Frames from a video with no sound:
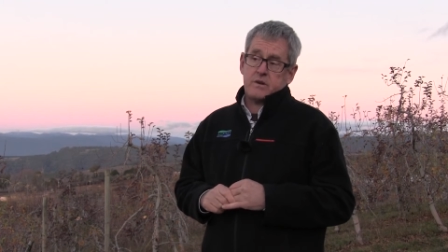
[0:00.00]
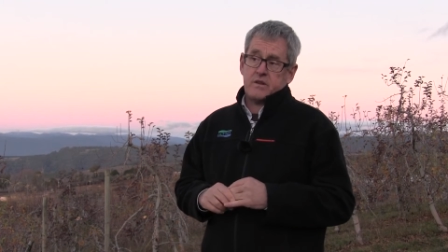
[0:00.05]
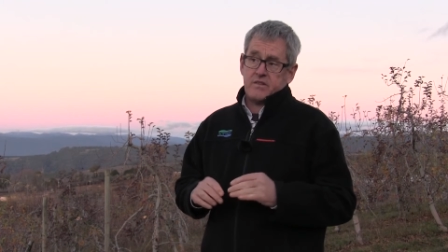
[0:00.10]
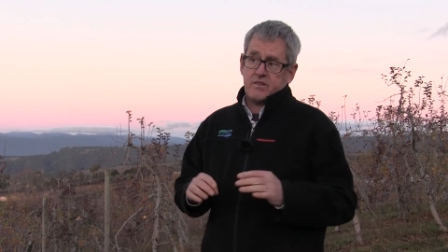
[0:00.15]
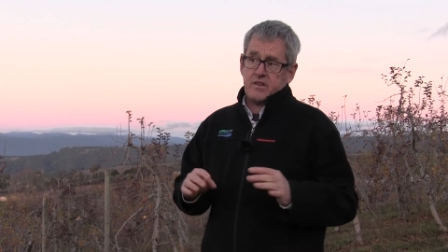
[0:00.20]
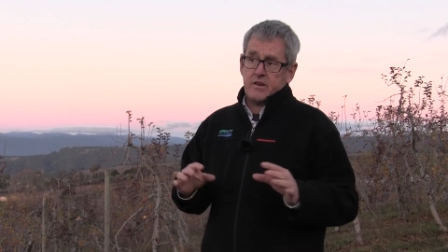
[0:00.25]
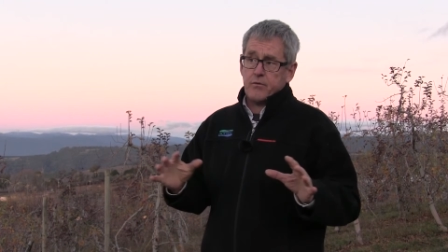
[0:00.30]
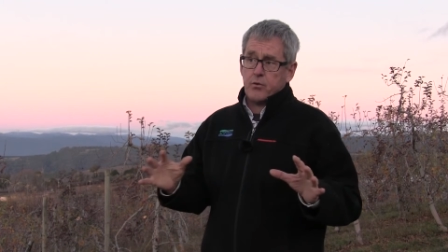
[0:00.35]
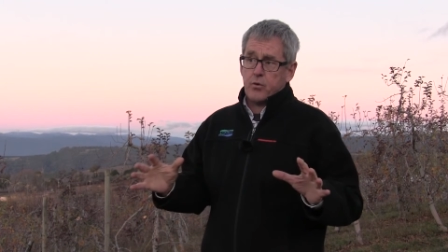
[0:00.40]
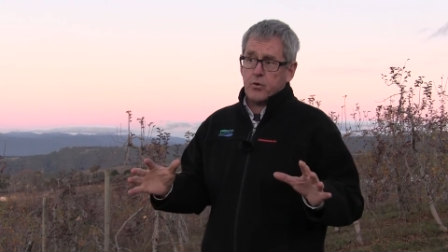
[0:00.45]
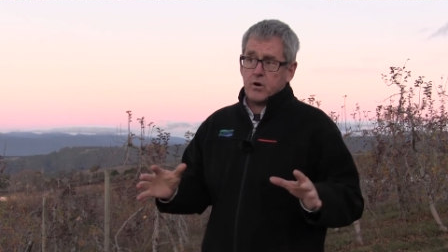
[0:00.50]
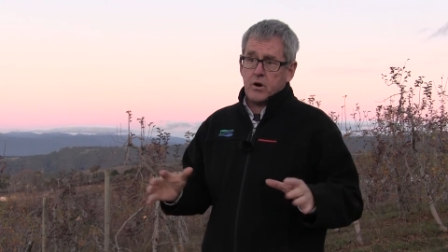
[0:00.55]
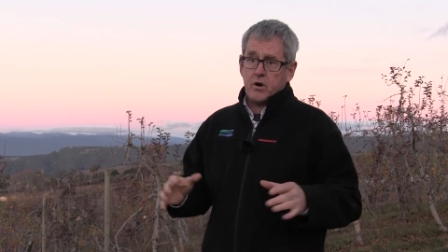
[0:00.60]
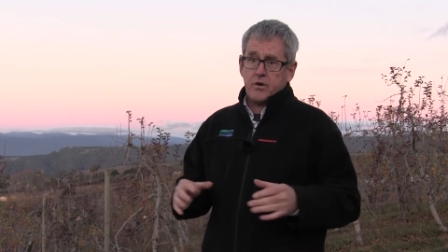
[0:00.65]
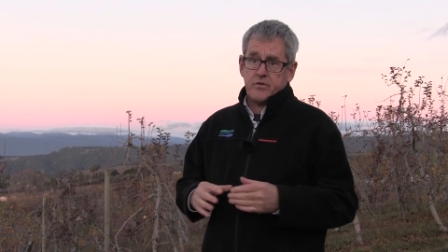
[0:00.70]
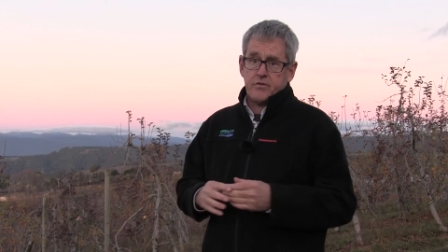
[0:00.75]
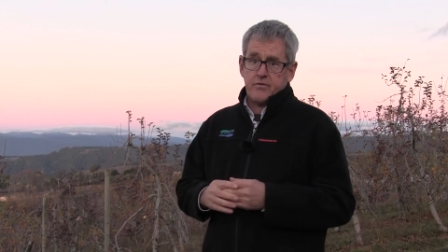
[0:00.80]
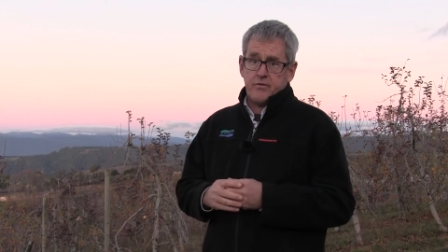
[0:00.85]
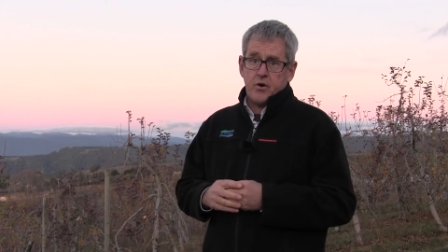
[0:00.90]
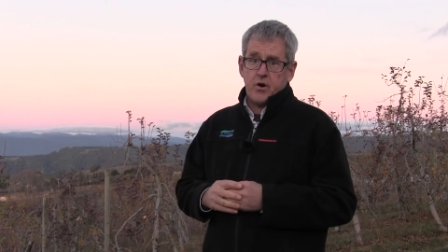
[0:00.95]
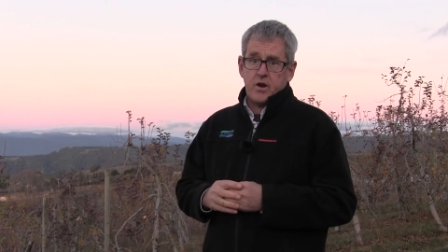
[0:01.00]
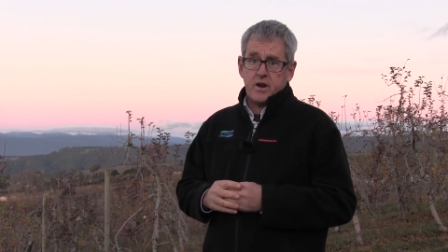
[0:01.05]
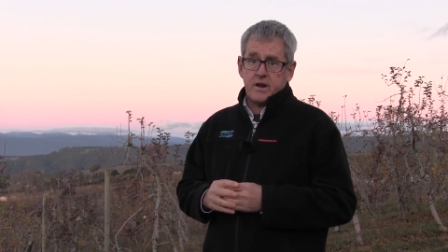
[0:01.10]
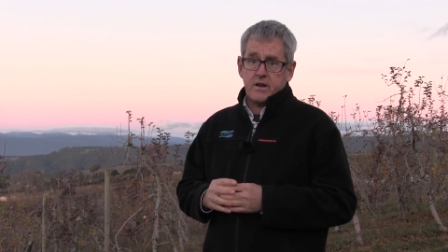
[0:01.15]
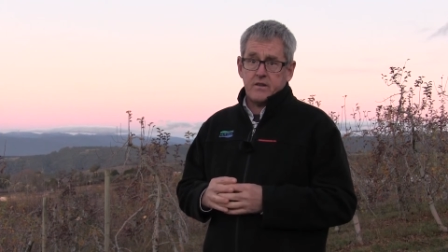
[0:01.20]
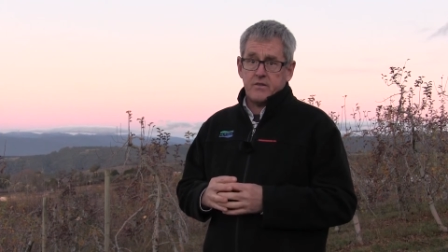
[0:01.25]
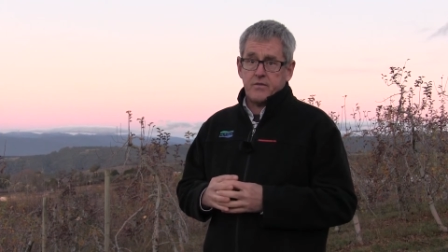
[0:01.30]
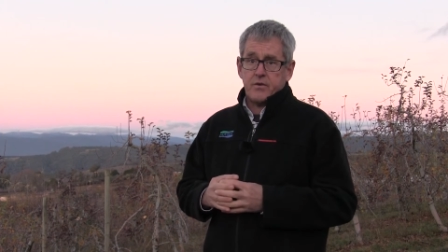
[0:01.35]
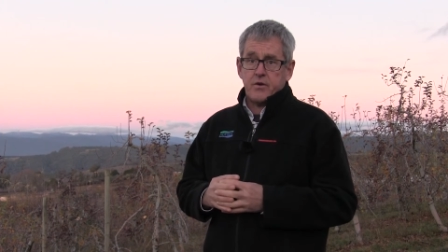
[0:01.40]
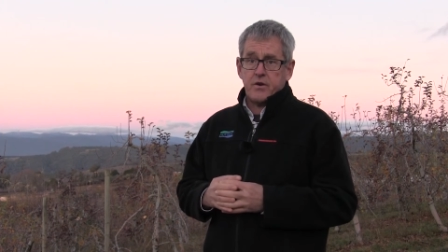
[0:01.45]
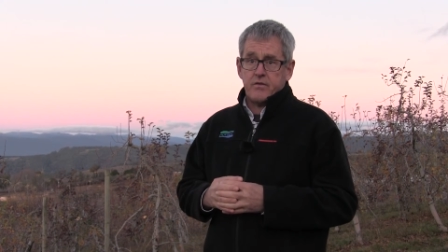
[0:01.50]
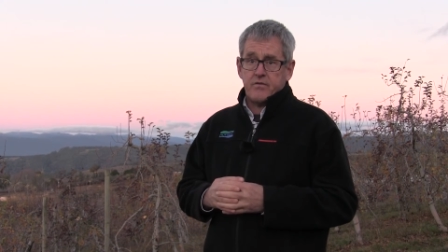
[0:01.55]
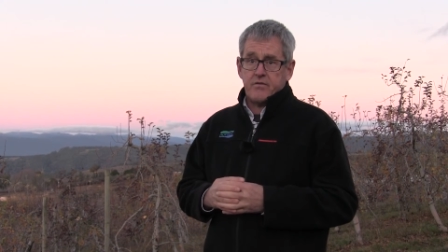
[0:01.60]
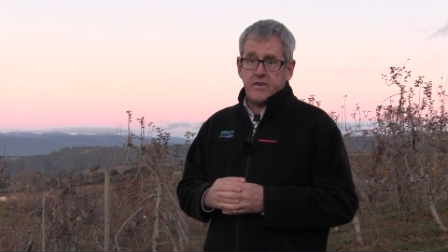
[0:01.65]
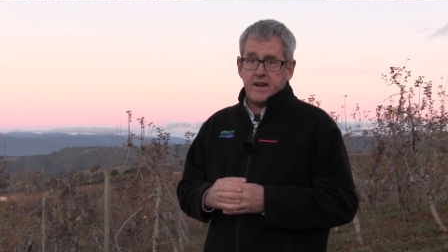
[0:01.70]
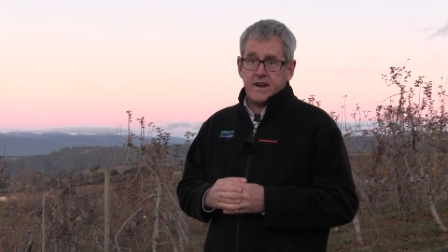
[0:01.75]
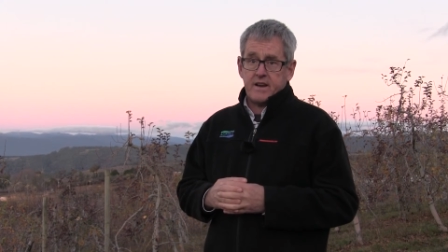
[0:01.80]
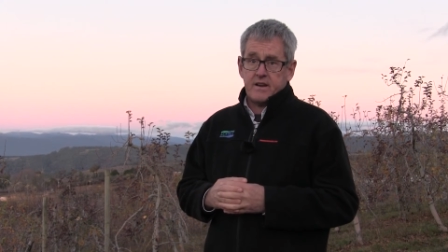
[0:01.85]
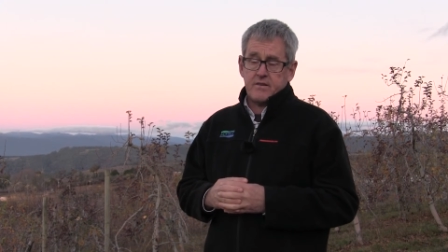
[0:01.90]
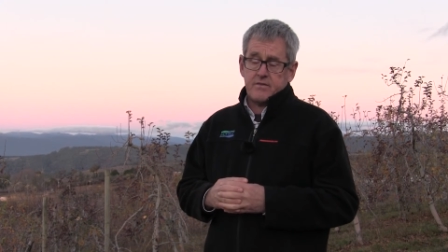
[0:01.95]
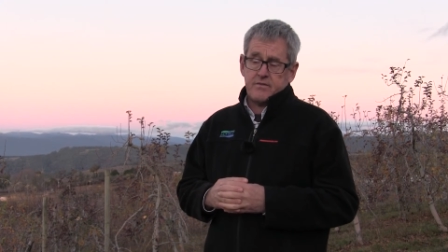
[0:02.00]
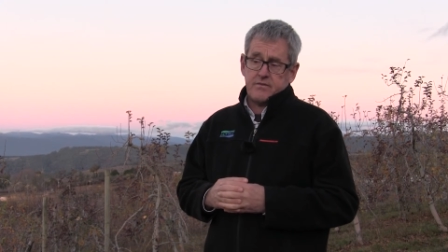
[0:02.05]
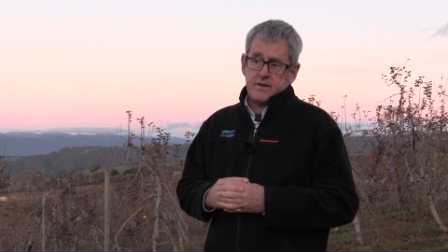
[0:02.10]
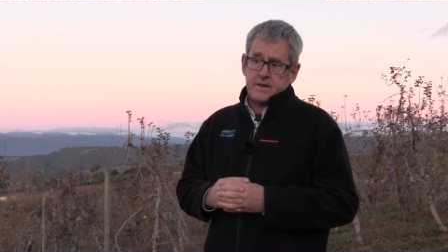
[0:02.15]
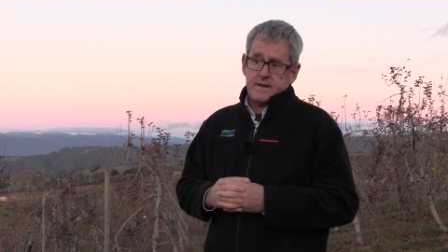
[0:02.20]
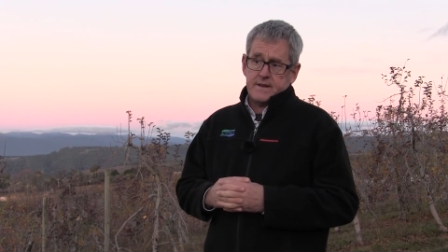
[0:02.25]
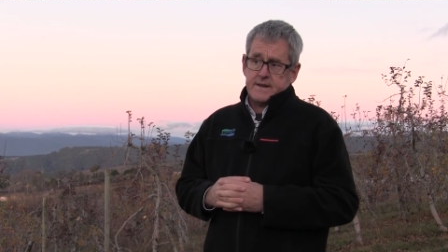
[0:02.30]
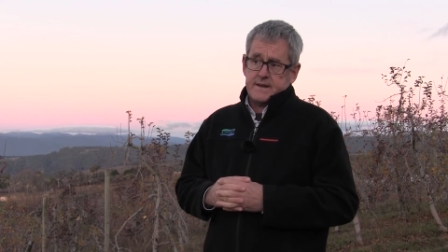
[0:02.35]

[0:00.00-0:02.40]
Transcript: and several growers are finding it's very effective.